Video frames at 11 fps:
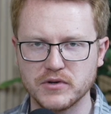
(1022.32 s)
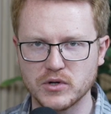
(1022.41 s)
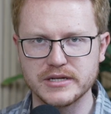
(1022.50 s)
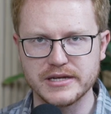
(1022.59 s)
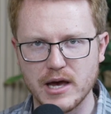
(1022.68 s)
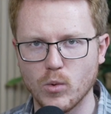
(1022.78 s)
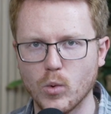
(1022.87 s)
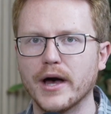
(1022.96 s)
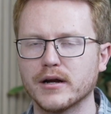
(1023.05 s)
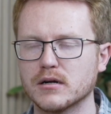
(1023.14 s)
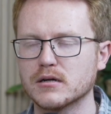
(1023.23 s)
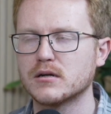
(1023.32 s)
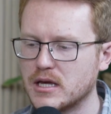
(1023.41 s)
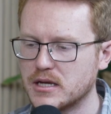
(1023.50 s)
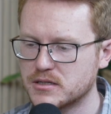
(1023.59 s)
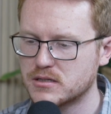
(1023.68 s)
you're a DIYer,
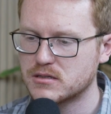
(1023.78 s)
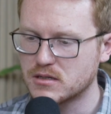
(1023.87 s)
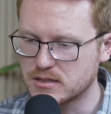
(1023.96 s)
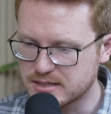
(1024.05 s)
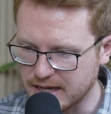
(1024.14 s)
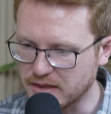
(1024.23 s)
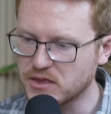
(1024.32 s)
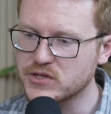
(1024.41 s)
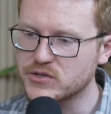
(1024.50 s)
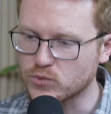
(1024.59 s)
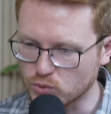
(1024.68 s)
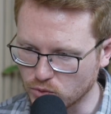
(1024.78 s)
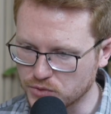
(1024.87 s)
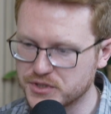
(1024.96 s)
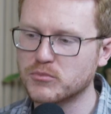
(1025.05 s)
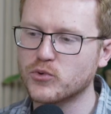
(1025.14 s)
is to set these
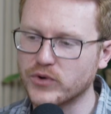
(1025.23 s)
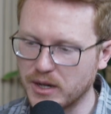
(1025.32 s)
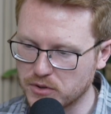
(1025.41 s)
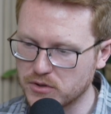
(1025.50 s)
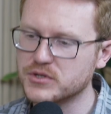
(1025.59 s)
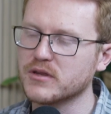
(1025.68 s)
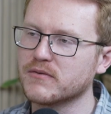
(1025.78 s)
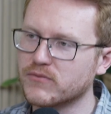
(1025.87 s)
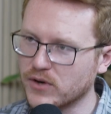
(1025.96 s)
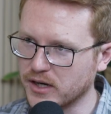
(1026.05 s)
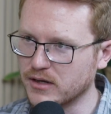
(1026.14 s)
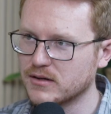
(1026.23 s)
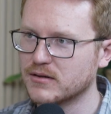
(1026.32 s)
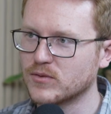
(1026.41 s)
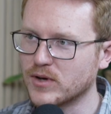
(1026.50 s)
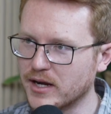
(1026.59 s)
rules and parameters on the front end,
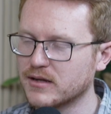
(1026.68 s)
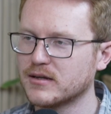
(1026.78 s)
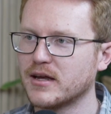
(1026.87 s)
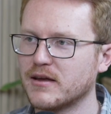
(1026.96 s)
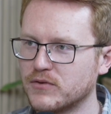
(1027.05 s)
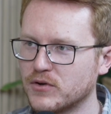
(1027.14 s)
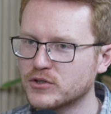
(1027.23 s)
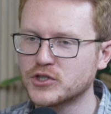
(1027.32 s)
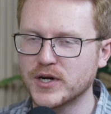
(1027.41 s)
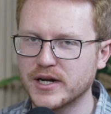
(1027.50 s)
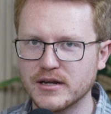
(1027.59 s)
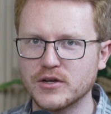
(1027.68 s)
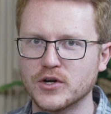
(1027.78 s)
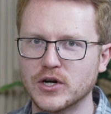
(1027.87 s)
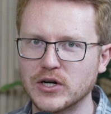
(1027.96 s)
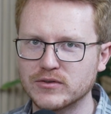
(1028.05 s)
right? If you're treating
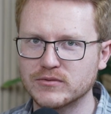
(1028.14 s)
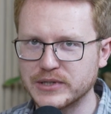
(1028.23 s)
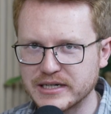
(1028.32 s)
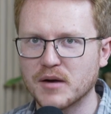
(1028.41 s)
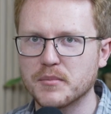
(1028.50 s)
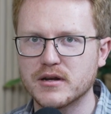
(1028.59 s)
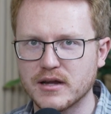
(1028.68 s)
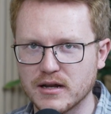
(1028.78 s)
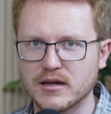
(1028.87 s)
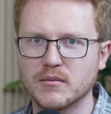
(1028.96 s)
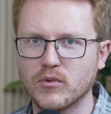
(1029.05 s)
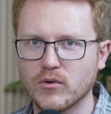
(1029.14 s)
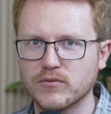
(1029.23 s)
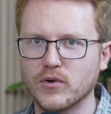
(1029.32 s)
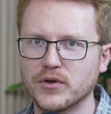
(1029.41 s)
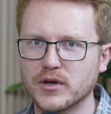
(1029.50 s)
your retirement income
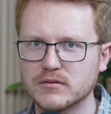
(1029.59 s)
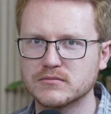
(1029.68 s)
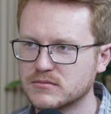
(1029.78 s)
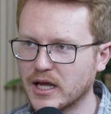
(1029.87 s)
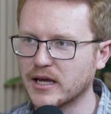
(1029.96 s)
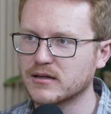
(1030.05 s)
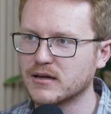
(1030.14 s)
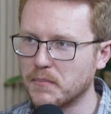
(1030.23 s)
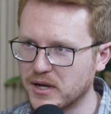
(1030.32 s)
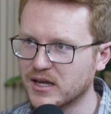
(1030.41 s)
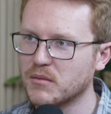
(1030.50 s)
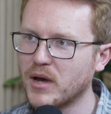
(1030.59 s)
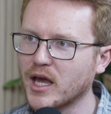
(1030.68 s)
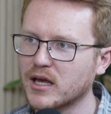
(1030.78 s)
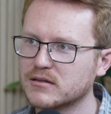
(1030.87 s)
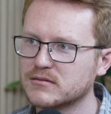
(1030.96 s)
portfolio like a piggy
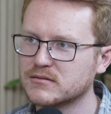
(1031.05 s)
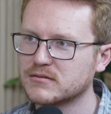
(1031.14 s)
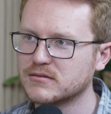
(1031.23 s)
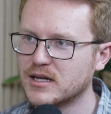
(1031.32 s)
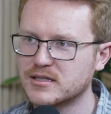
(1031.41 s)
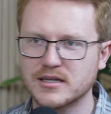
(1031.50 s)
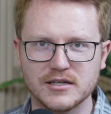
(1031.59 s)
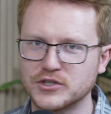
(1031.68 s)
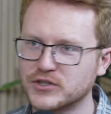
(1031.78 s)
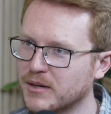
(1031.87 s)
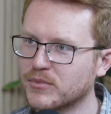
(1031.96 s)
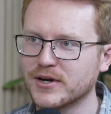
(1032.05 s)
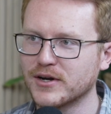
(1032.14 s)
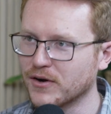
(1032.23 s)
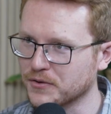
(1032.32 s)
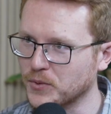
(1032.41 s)
bank, it's going to drain pretty
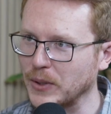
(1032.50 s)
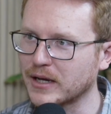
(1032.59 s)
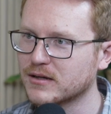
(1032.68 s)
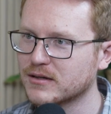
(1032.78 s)
darn quick.